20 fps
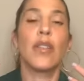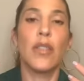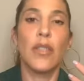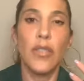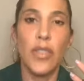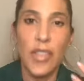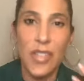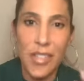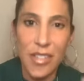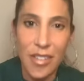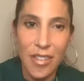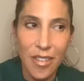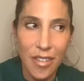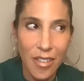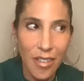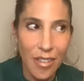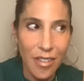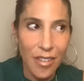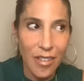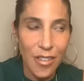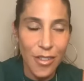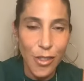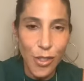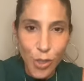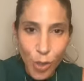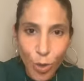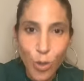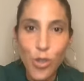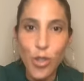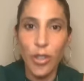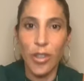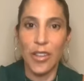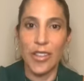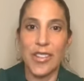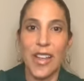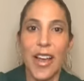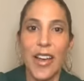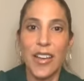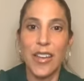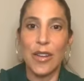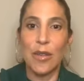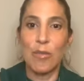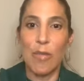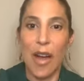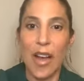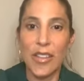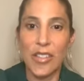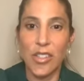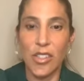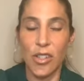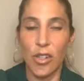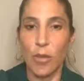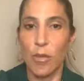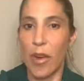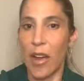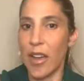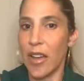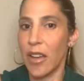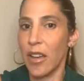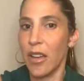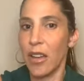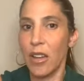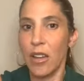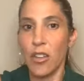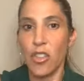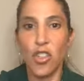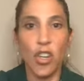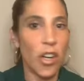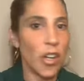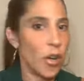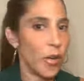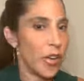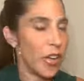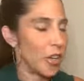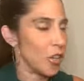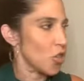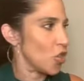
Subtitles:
this social anxiety monster by, should I go here?